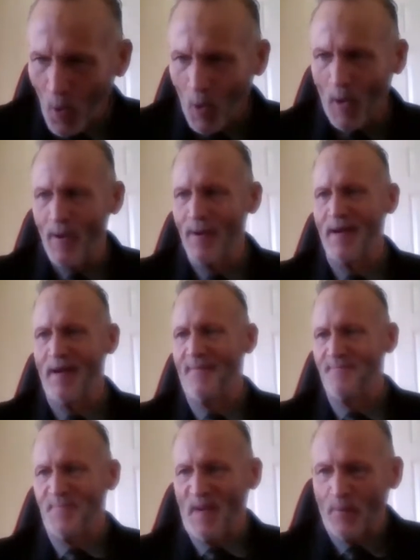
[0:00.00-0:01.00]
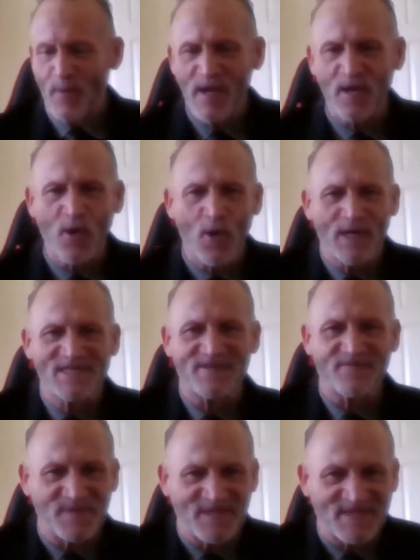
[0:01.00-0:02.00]
or a
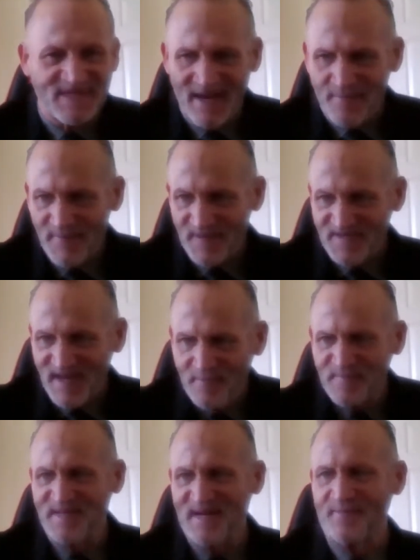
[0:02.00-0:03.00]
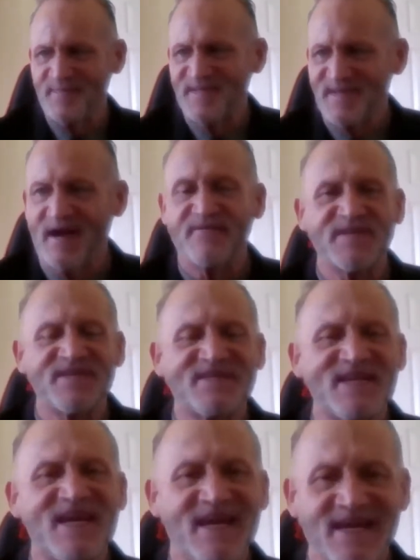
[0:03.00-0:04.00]
reoccurrence of symptoms of a
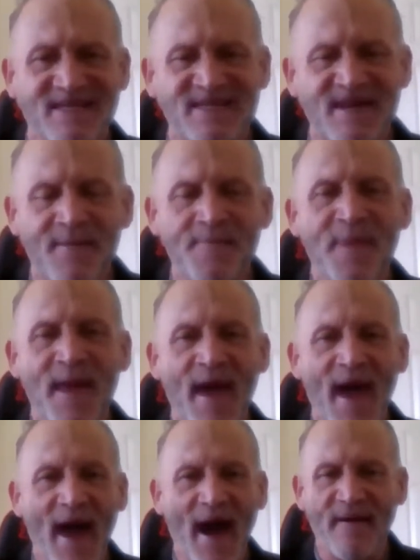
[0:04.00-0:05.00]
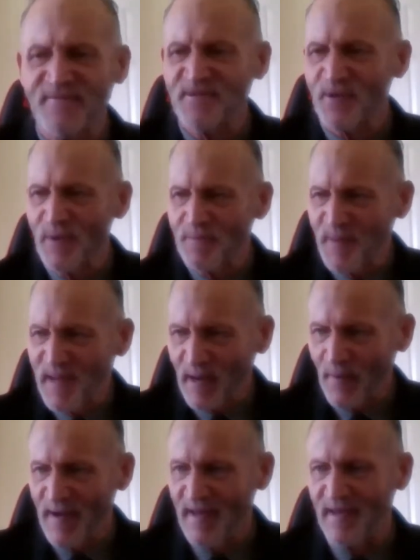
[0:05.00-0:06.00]
disease after a
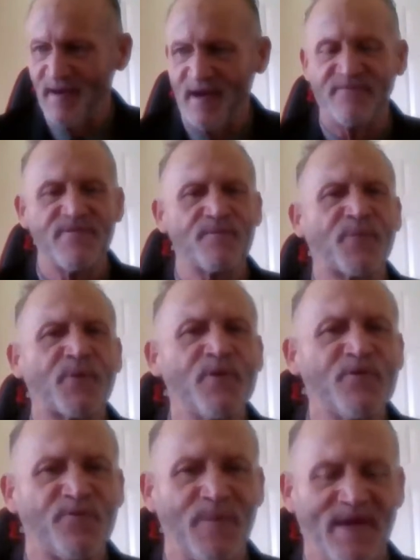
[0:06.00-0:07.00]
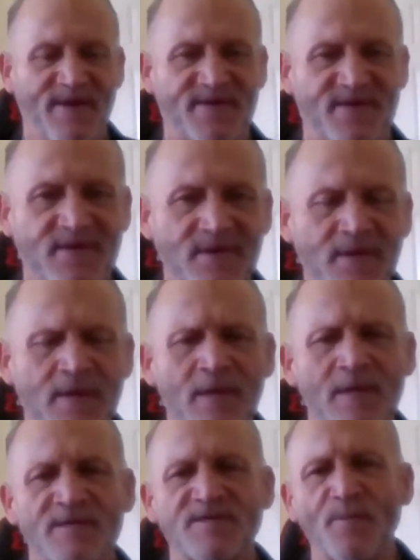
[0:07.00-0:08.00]
period of improvement.
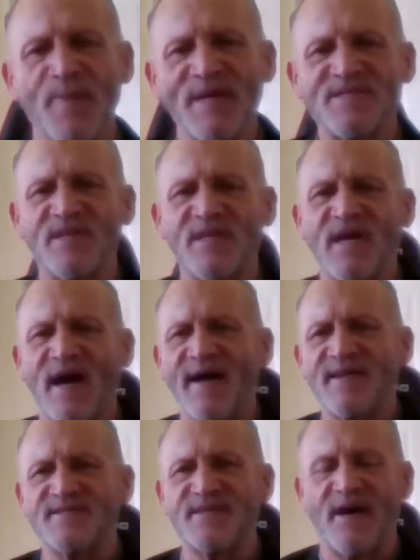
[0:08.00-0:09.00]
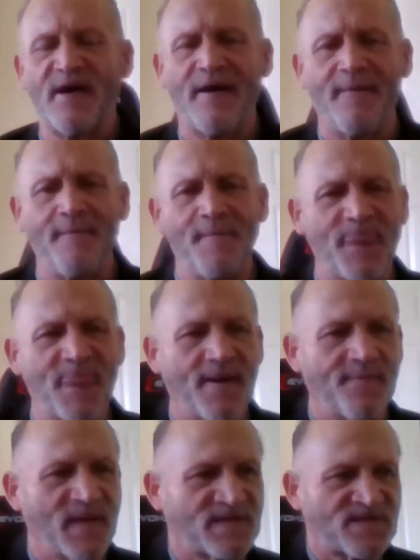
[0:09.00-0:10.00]
So basically, guys,
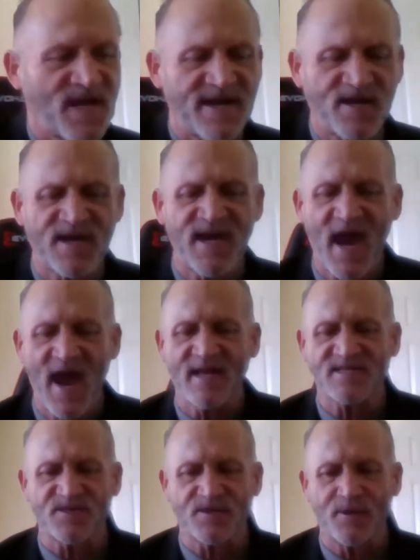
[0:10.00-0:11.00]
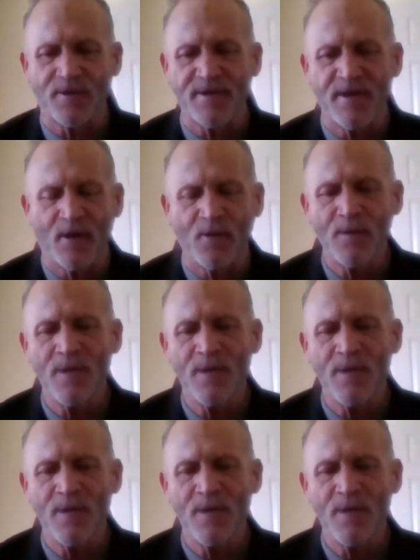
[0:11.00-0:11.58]
it's like cancer,